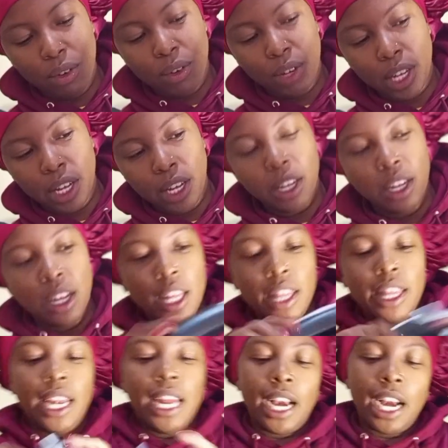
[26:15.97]
Okay,
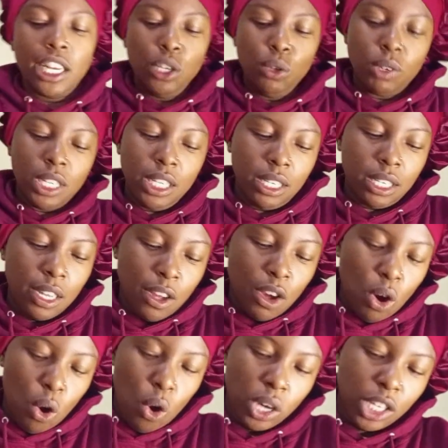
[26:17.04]
then I can use it
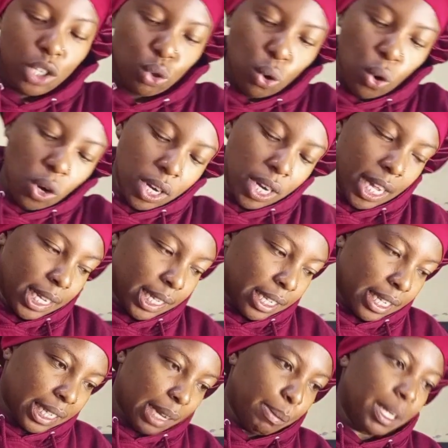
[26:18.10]
on its own as
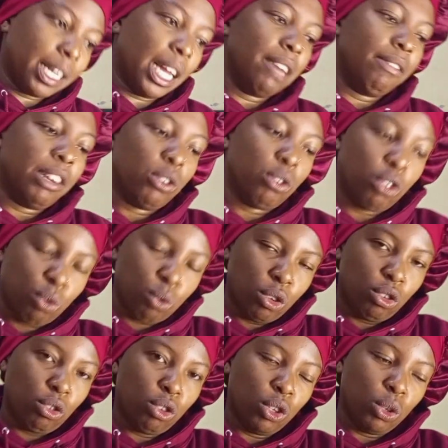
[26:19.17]
just a mixer if I do not
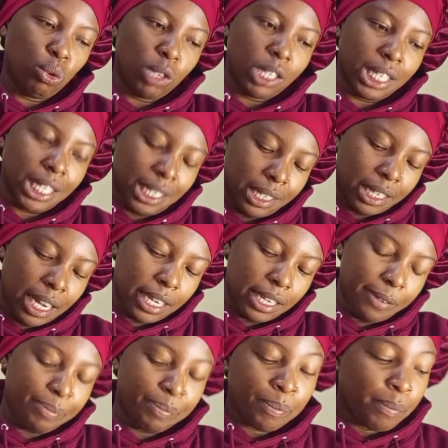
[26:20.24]
want to use the stand.
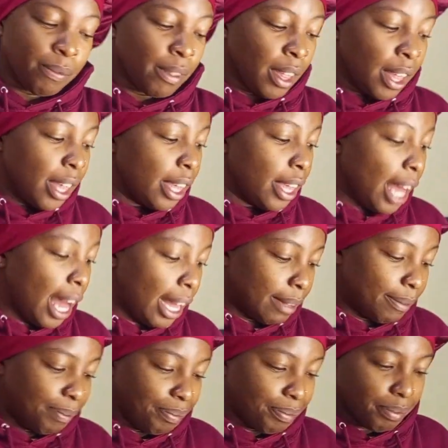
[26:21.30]
Yeah.
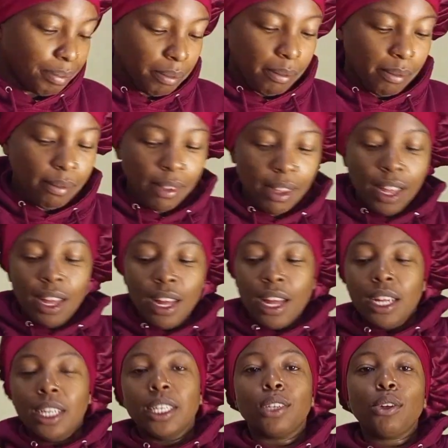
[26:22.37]

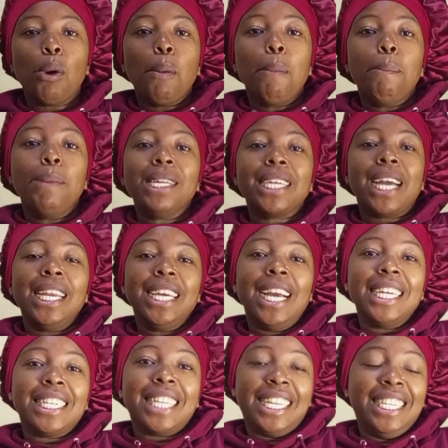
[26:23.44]
So basically,
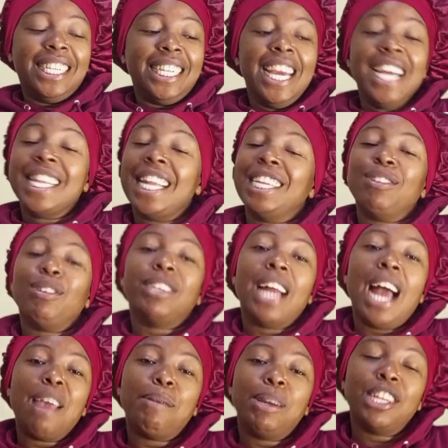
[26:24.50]
guys, that is it. That is what
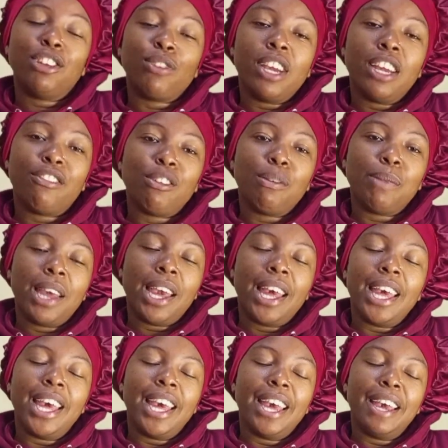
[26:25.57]
I managed to get from
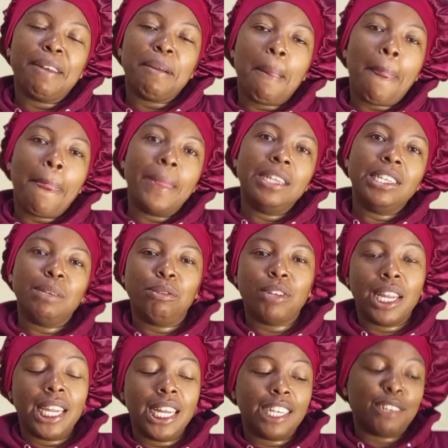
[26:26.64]
the
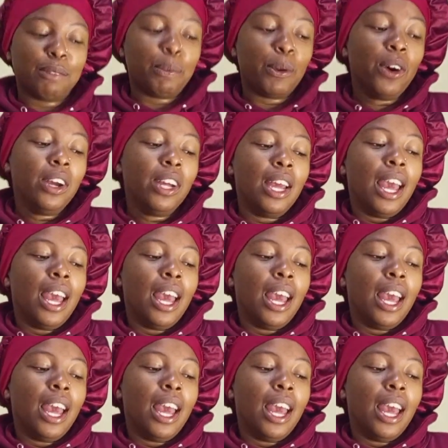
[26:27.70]
Egyptian Expo.